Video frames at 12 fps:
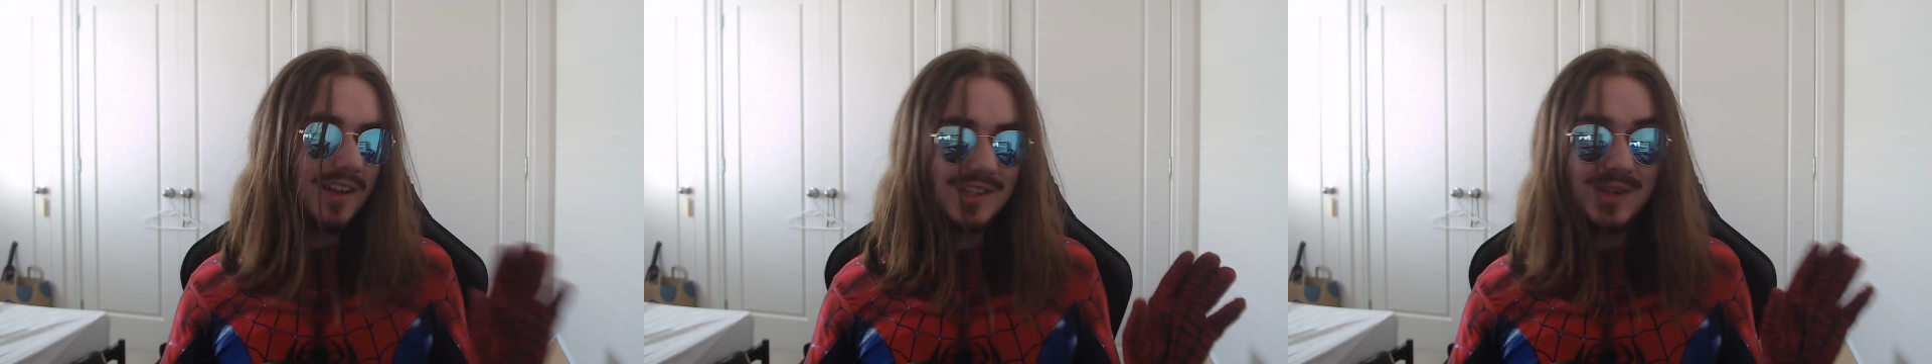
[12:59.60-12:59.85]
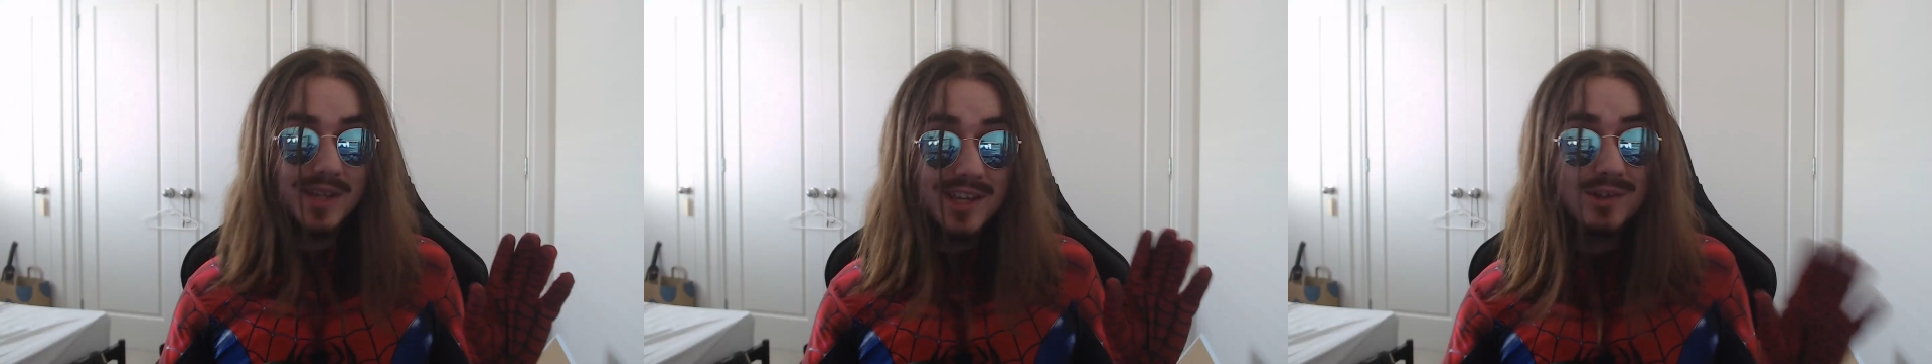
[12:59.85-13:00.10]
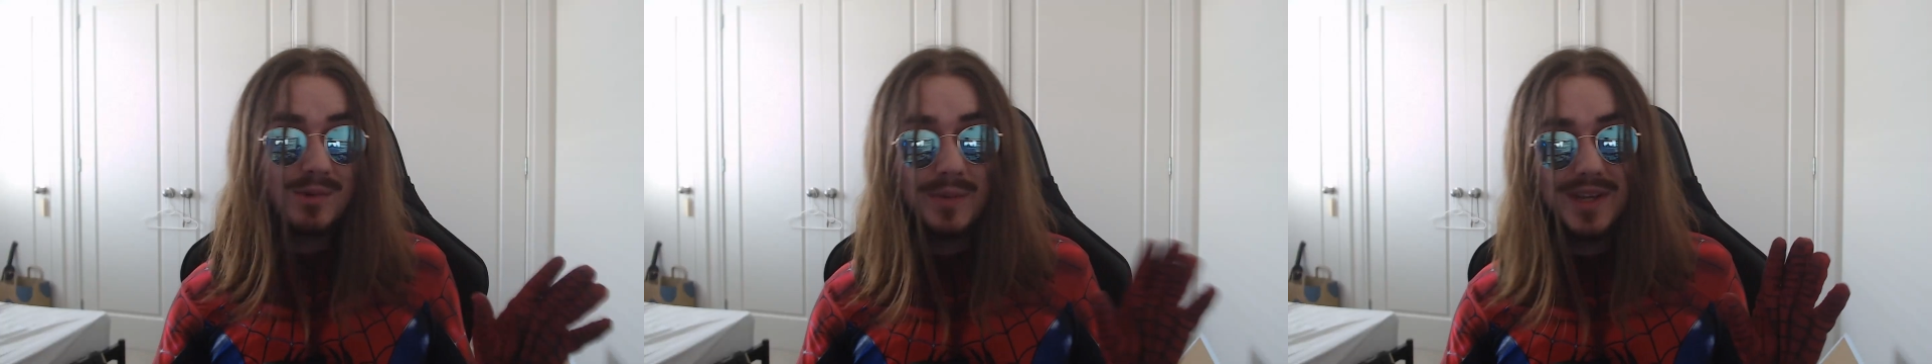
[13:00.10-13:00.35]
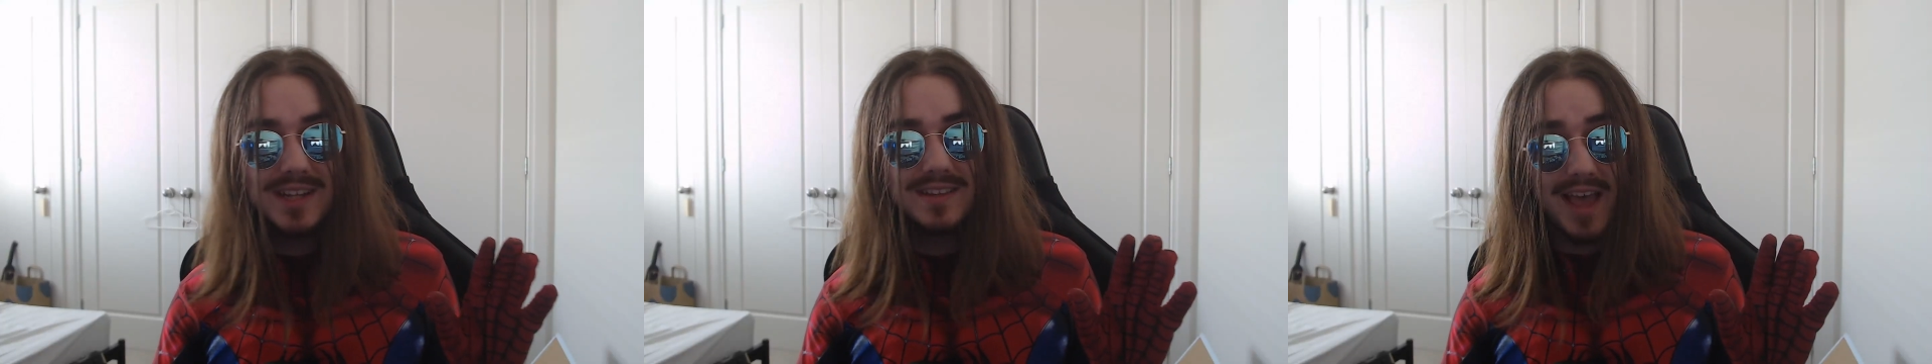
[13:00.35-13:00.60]
So here's what
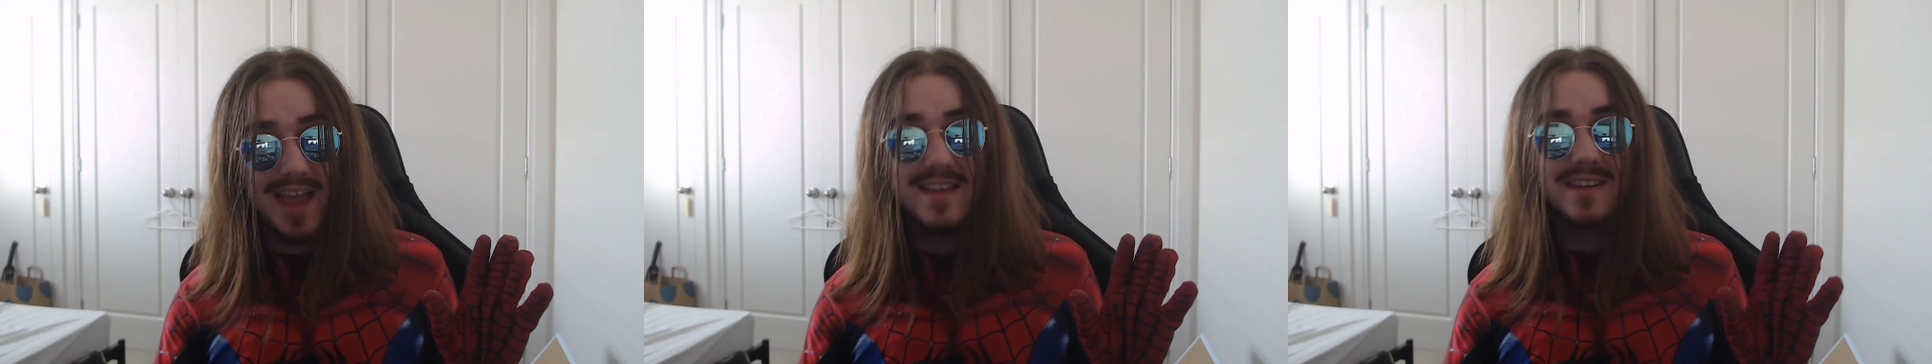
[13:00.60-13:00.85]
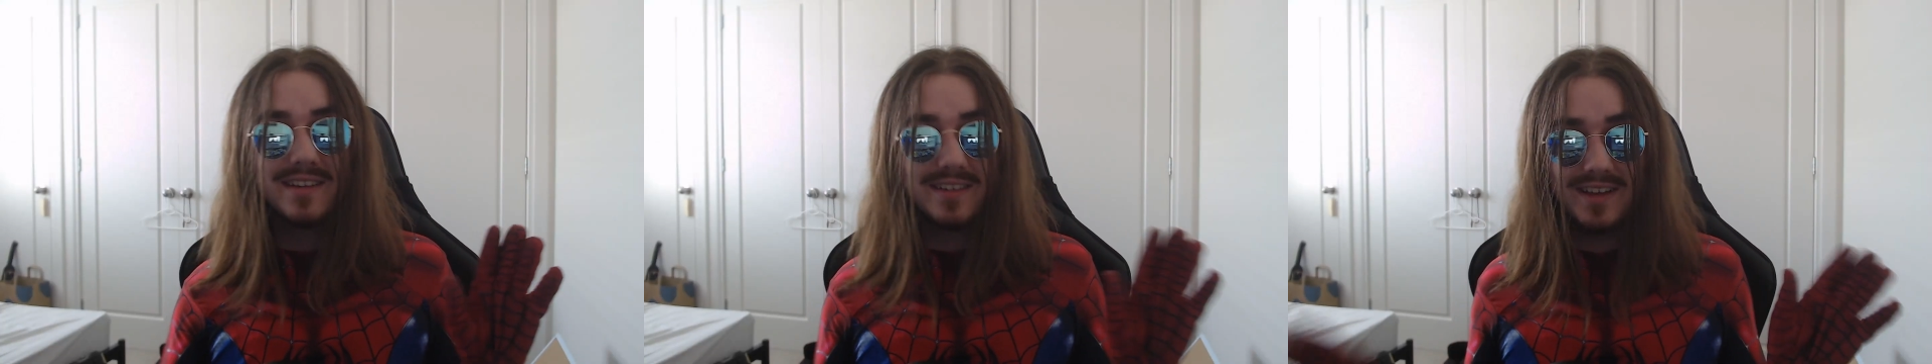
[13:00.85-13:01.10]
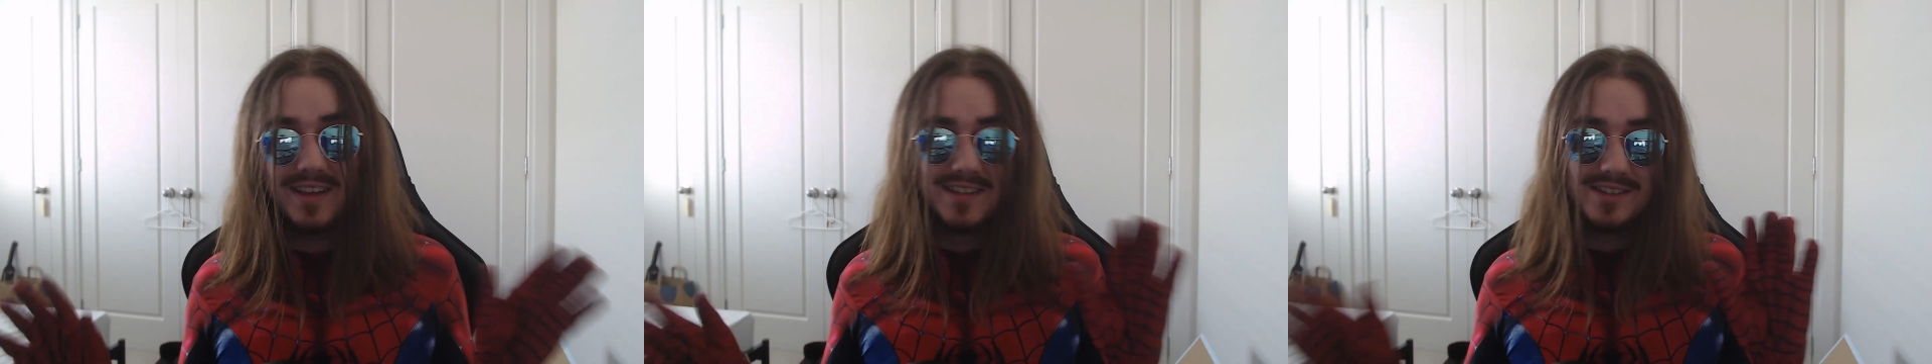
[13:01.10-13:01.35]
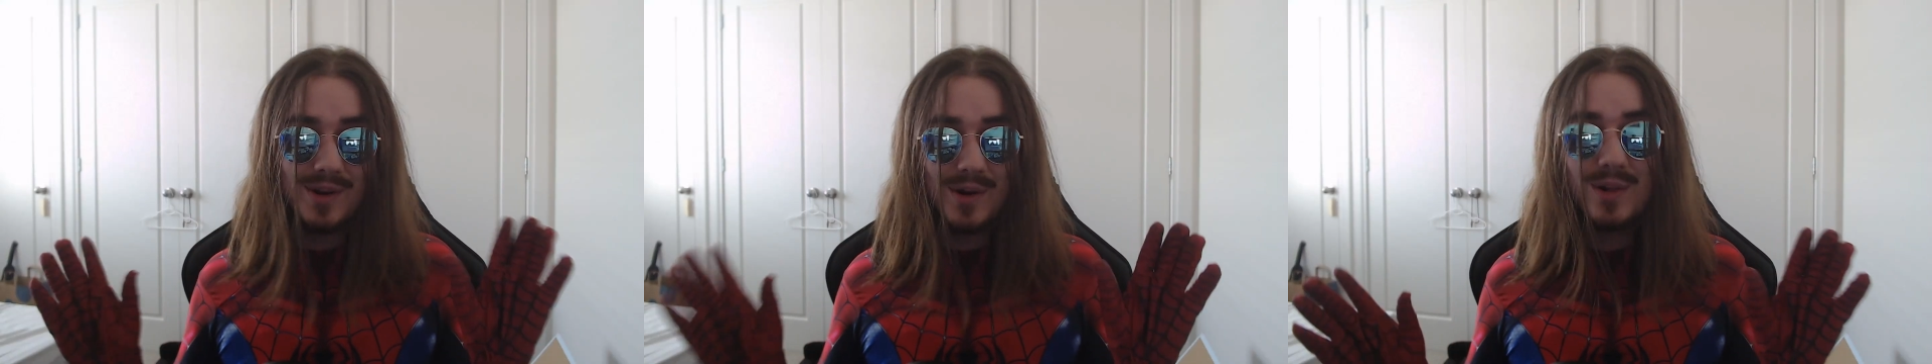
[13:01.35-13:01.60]
we can take
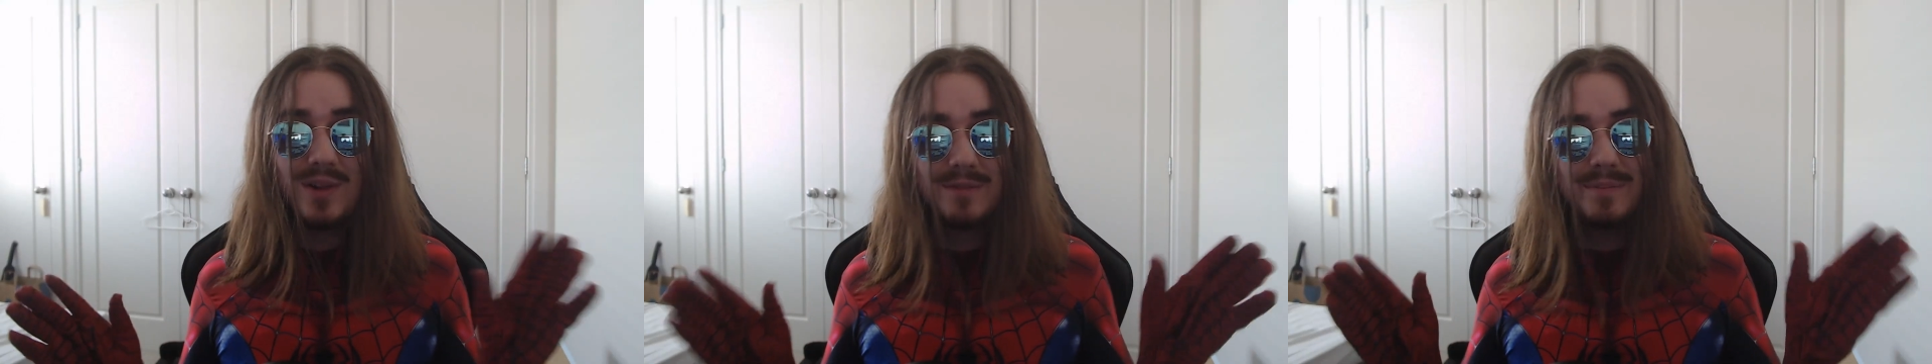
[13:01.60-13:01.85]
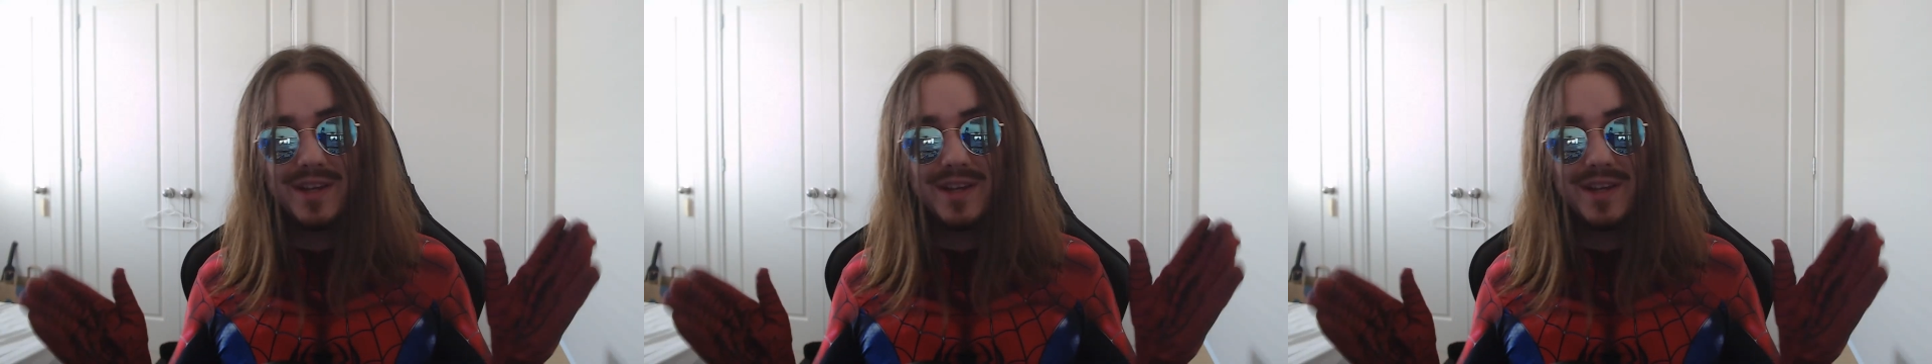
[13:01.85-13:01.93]
in total of